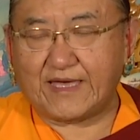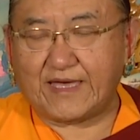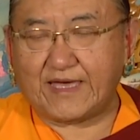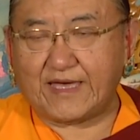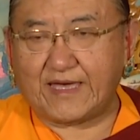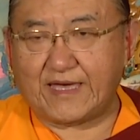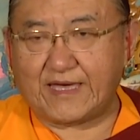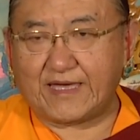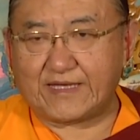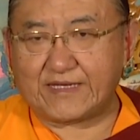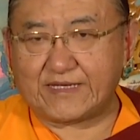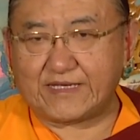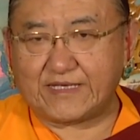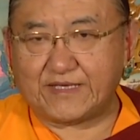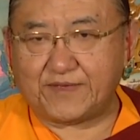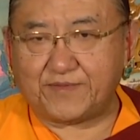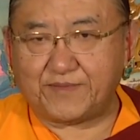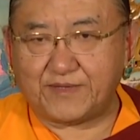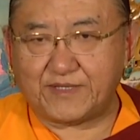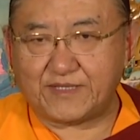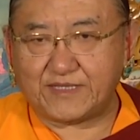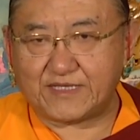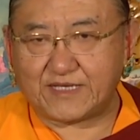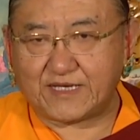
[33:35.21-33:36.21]
and
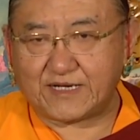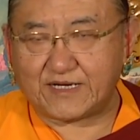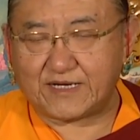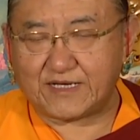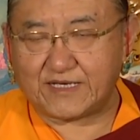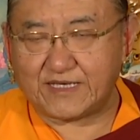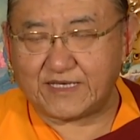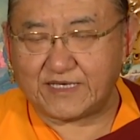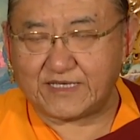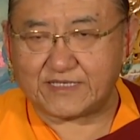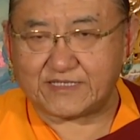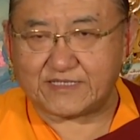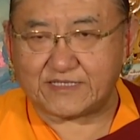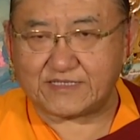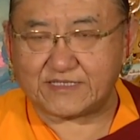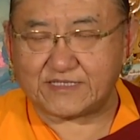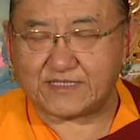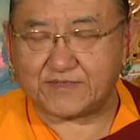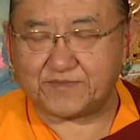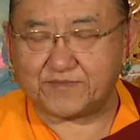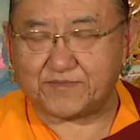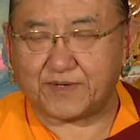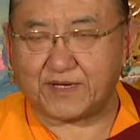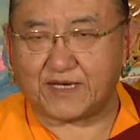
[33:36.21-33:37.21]
even there
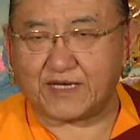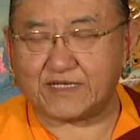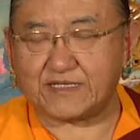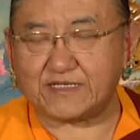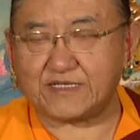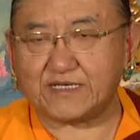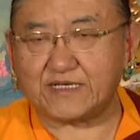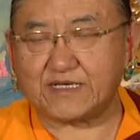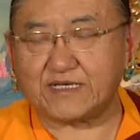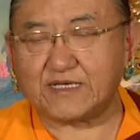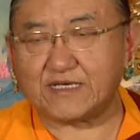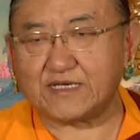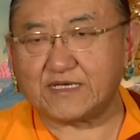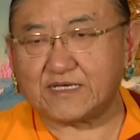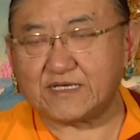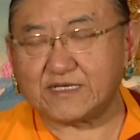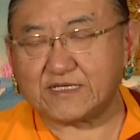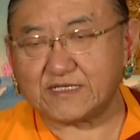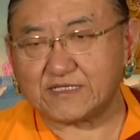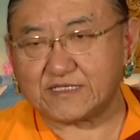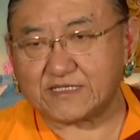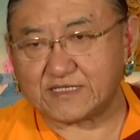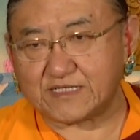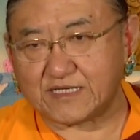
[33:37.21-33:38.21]
is, but
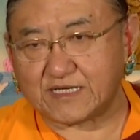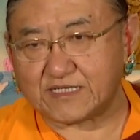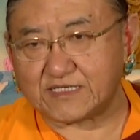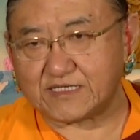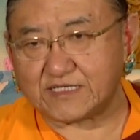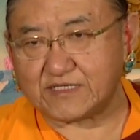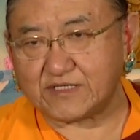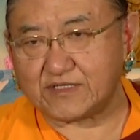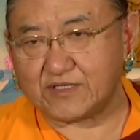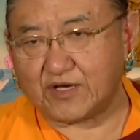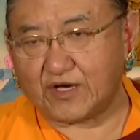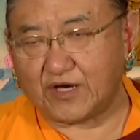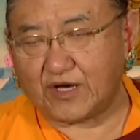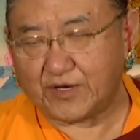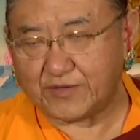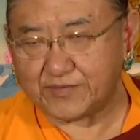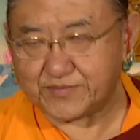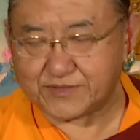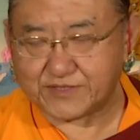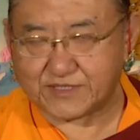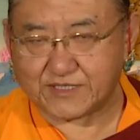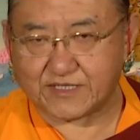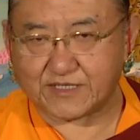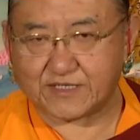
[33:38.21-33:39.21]
certain
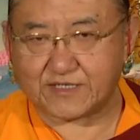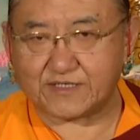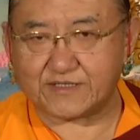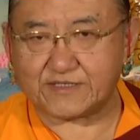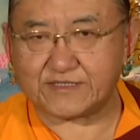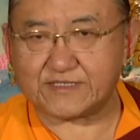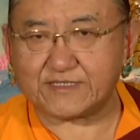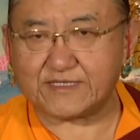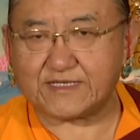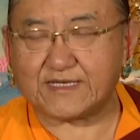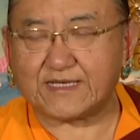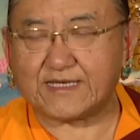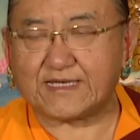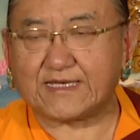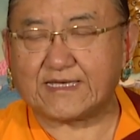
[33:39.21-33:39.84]
obstacles